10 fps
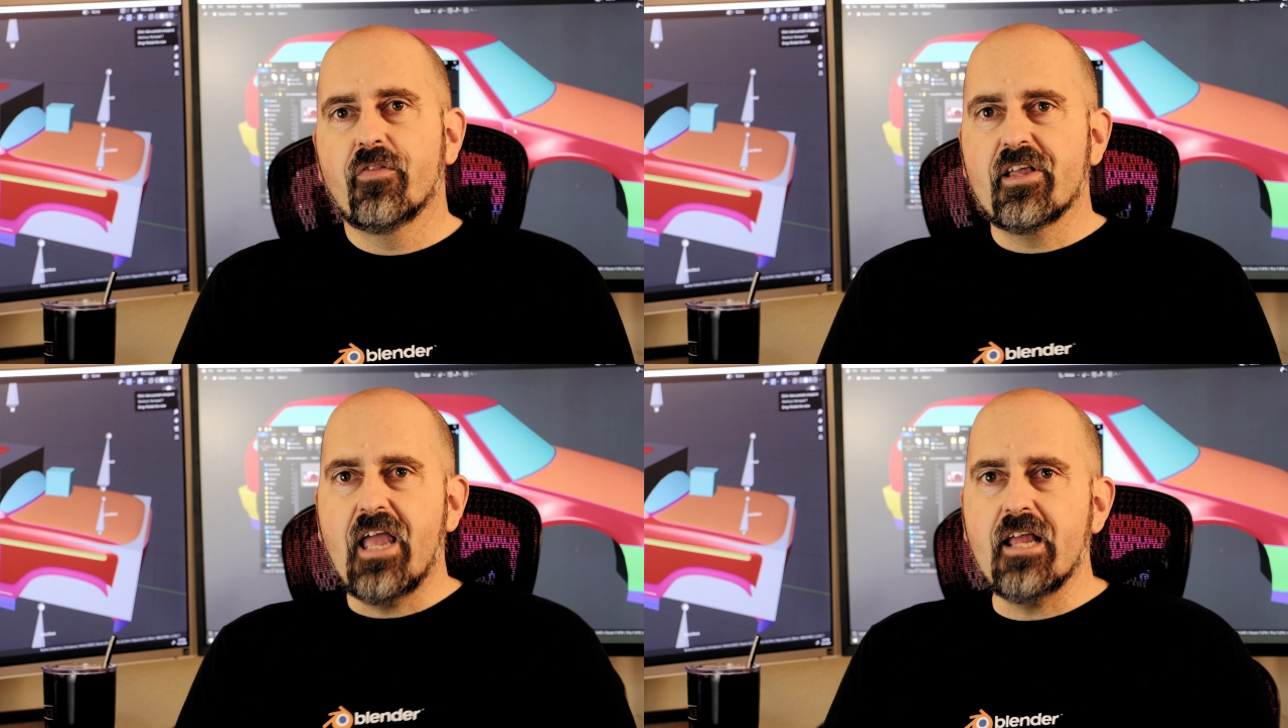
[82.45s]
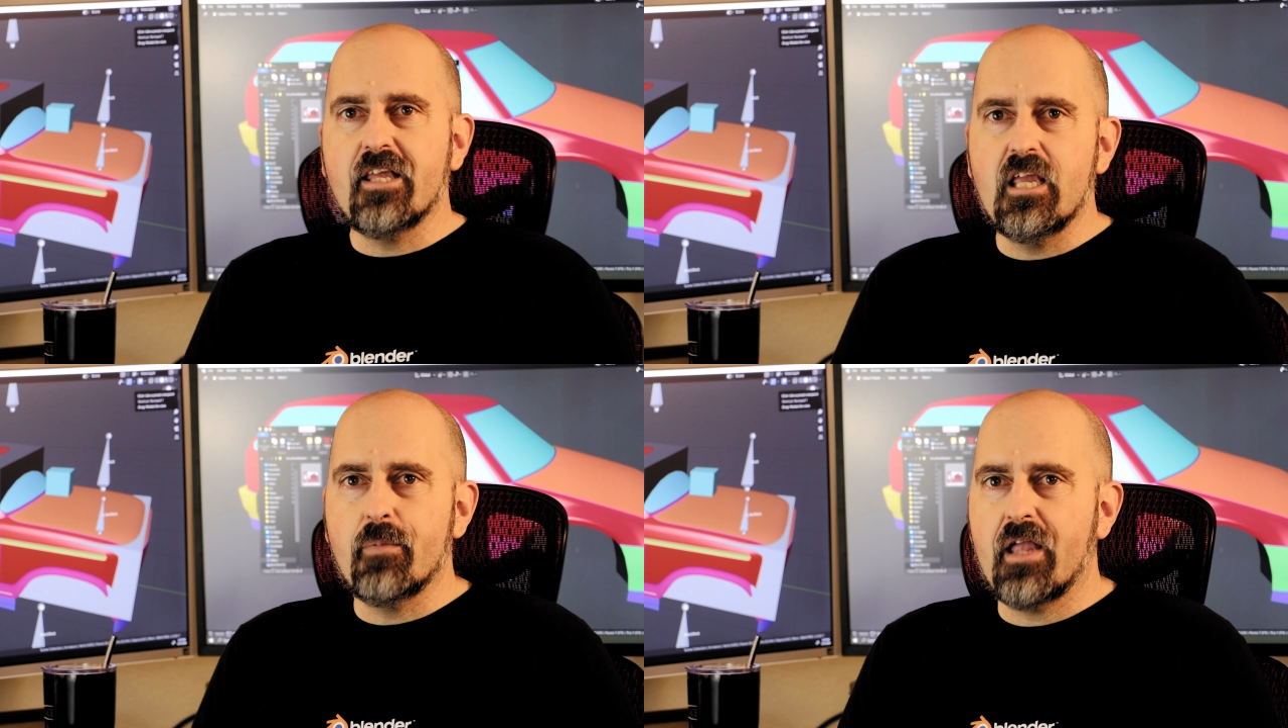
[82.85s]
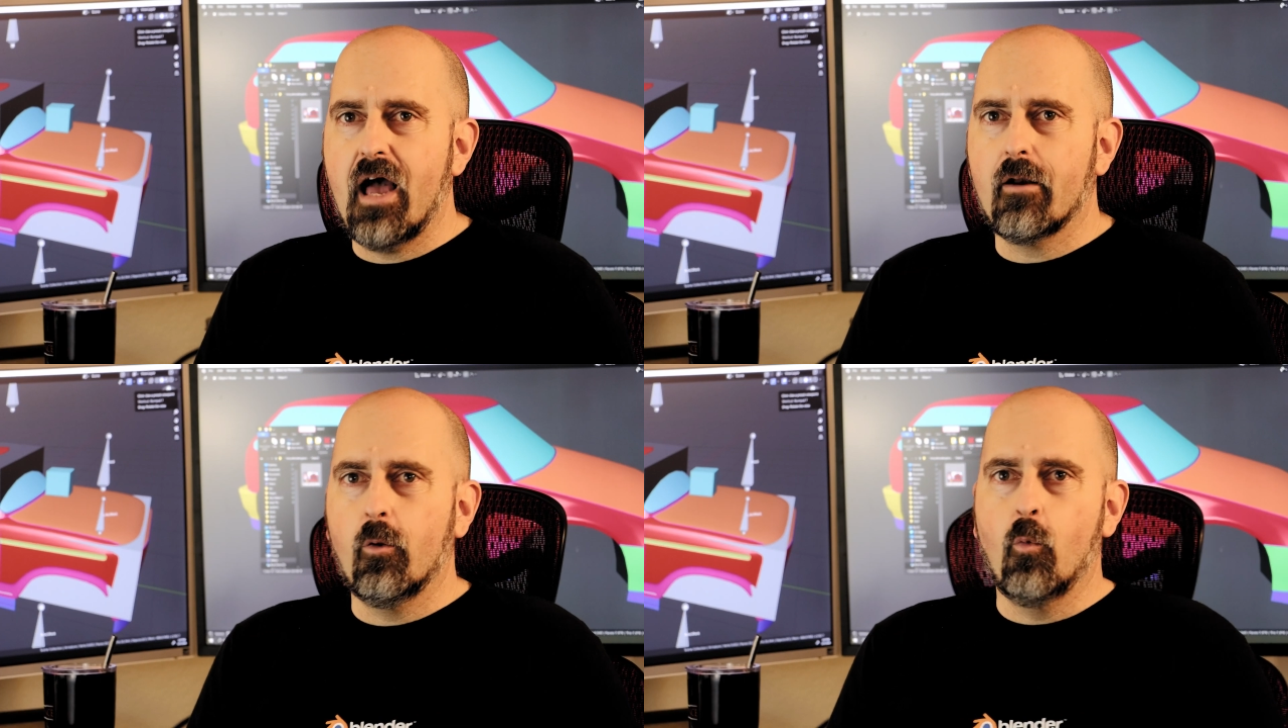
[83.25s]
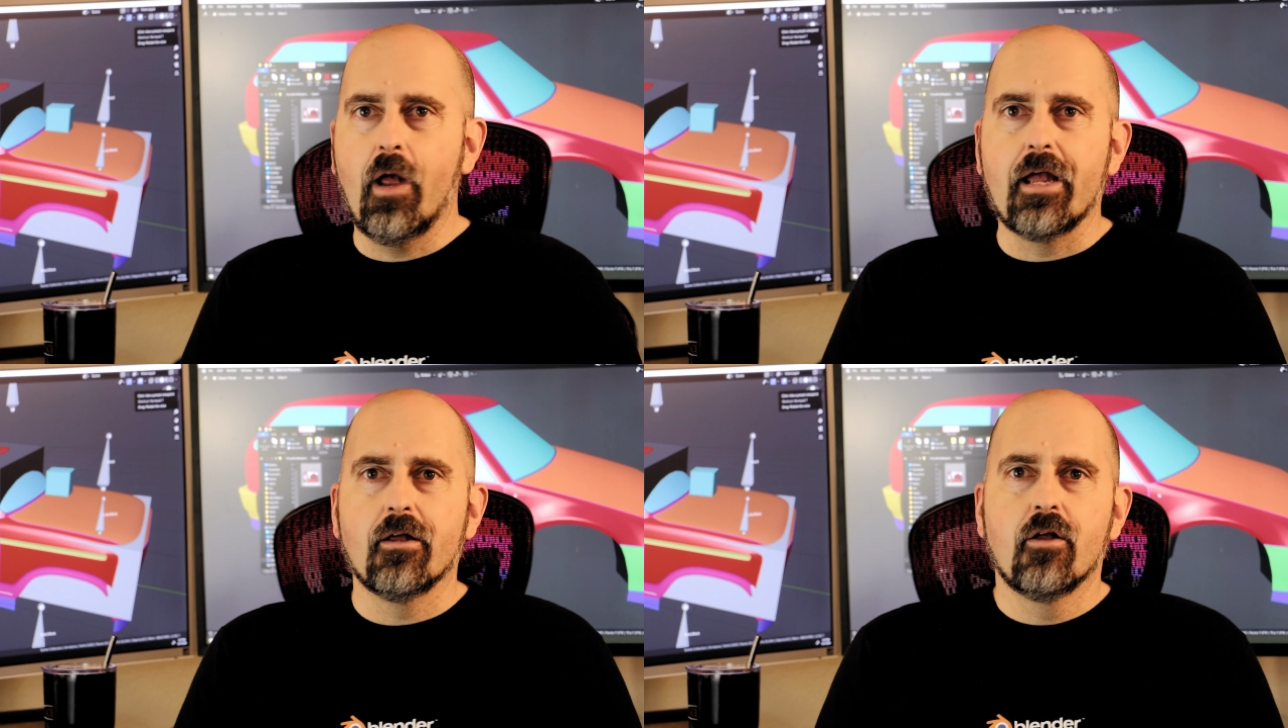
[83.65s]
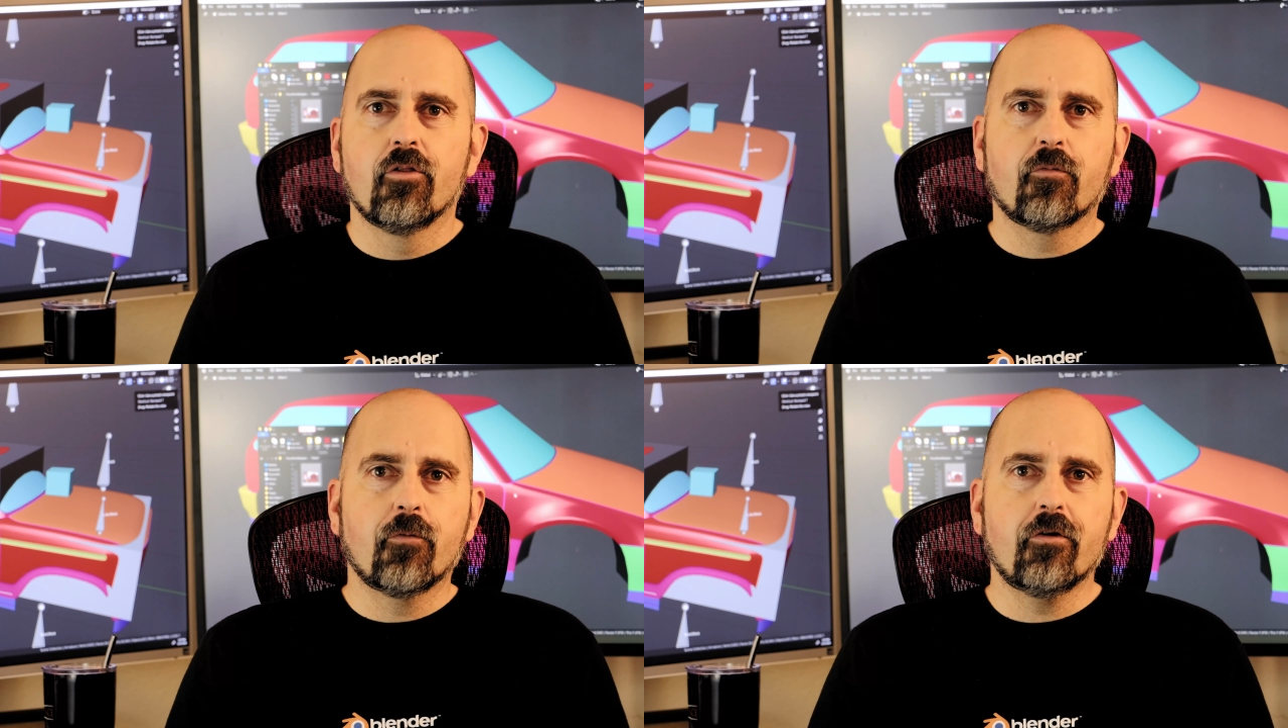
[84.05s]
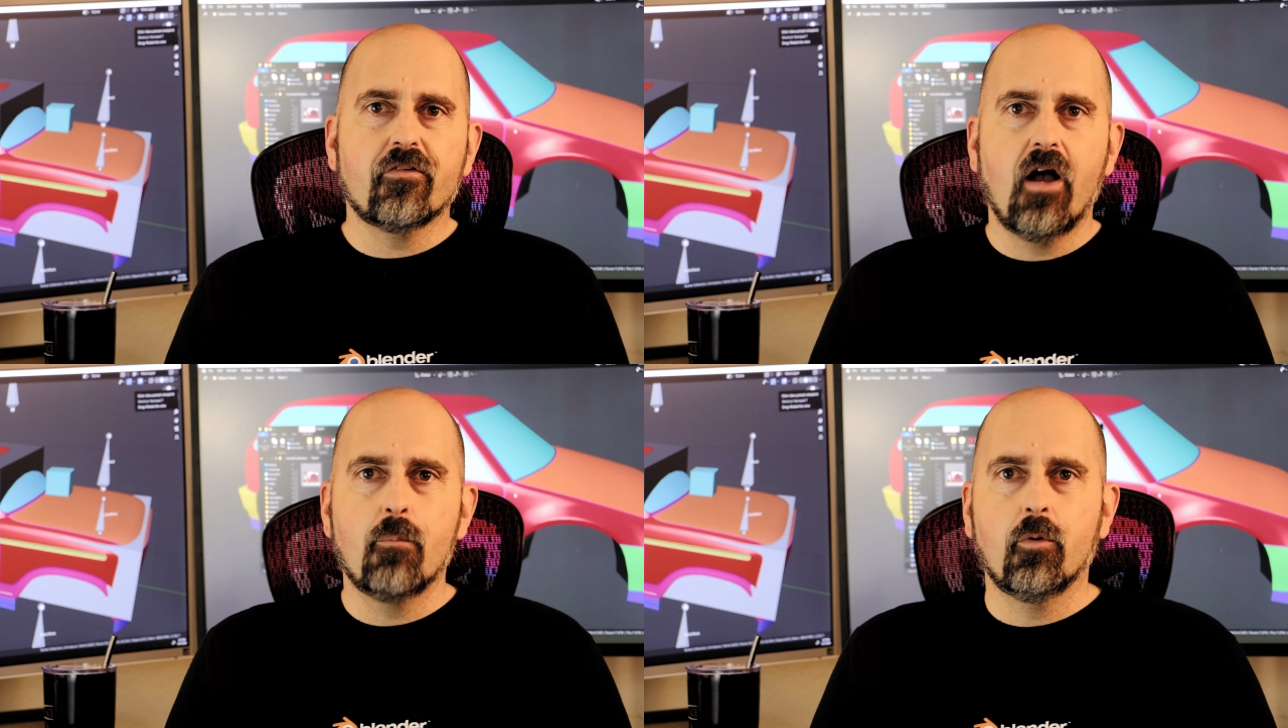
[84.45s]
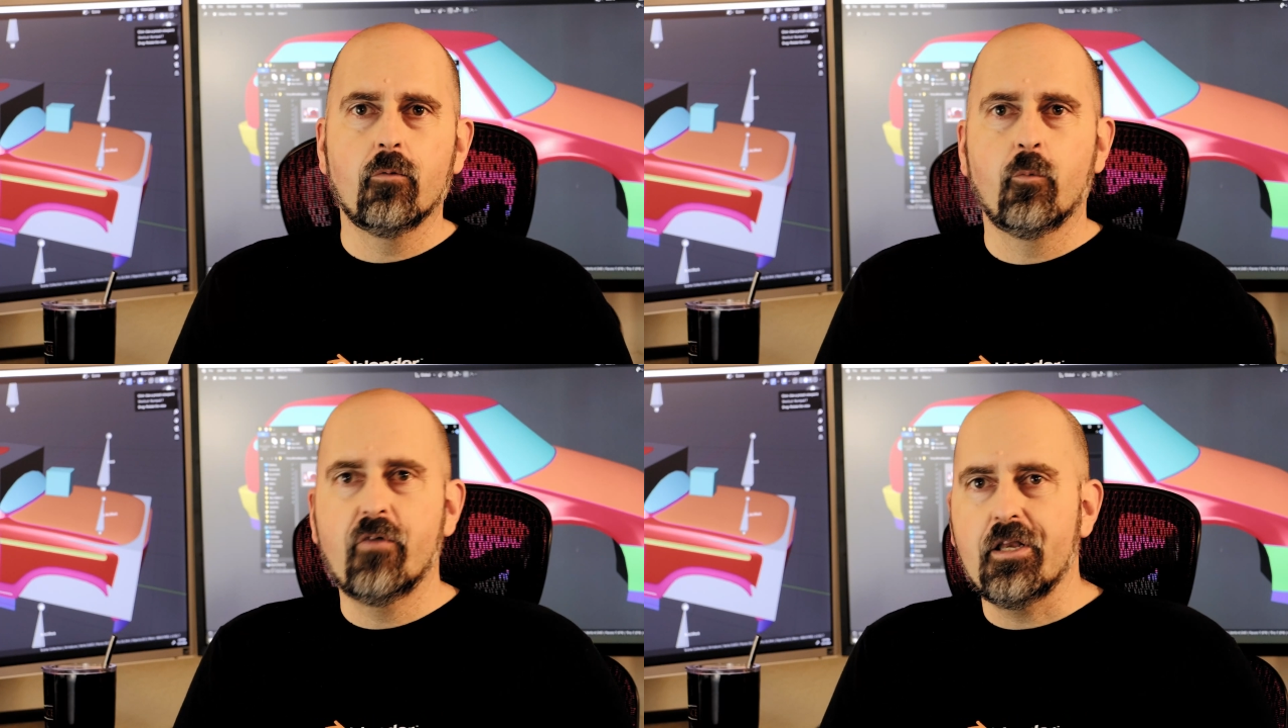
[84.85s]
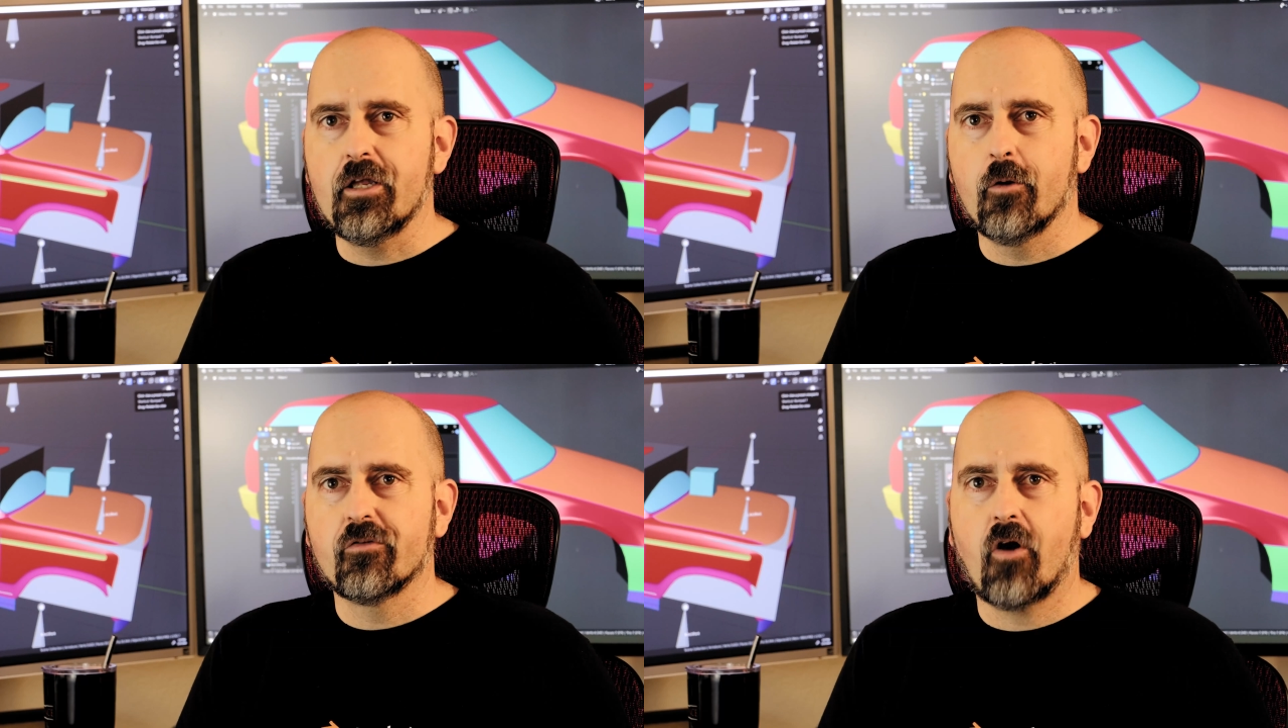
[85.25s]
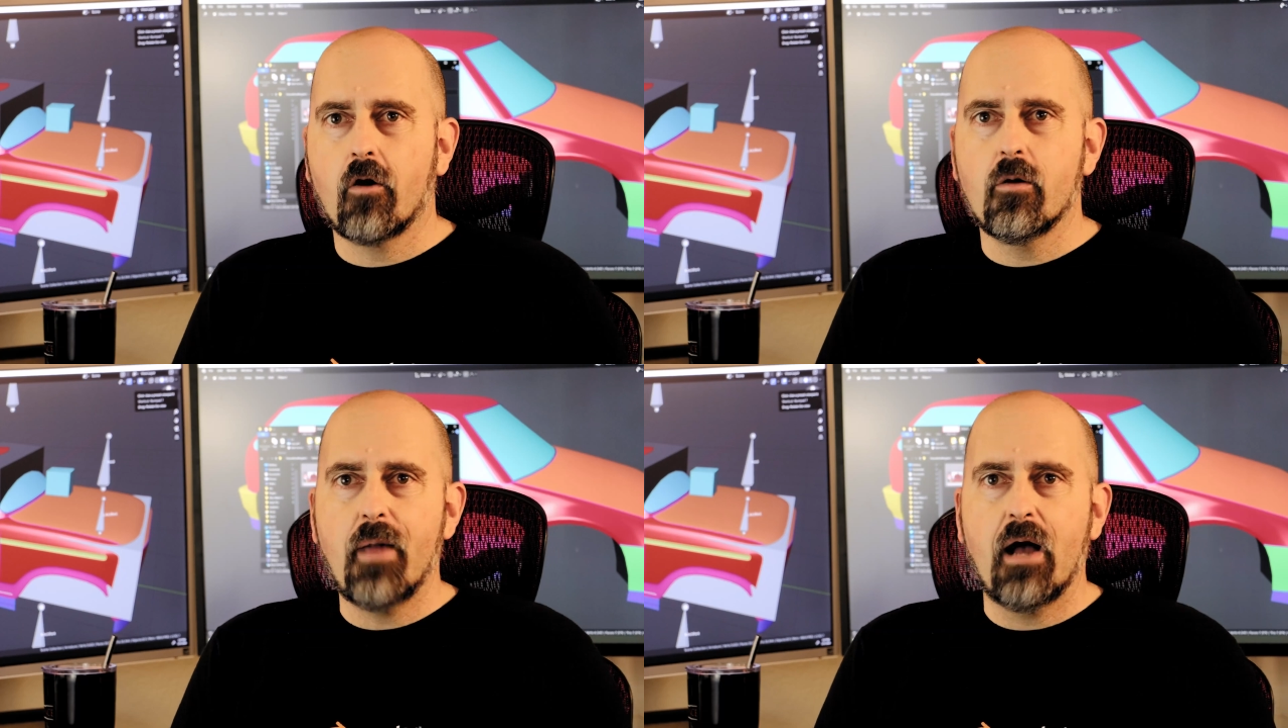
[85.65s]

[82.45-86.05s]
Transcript: with the gatekeeping out of the way, the first couple videos are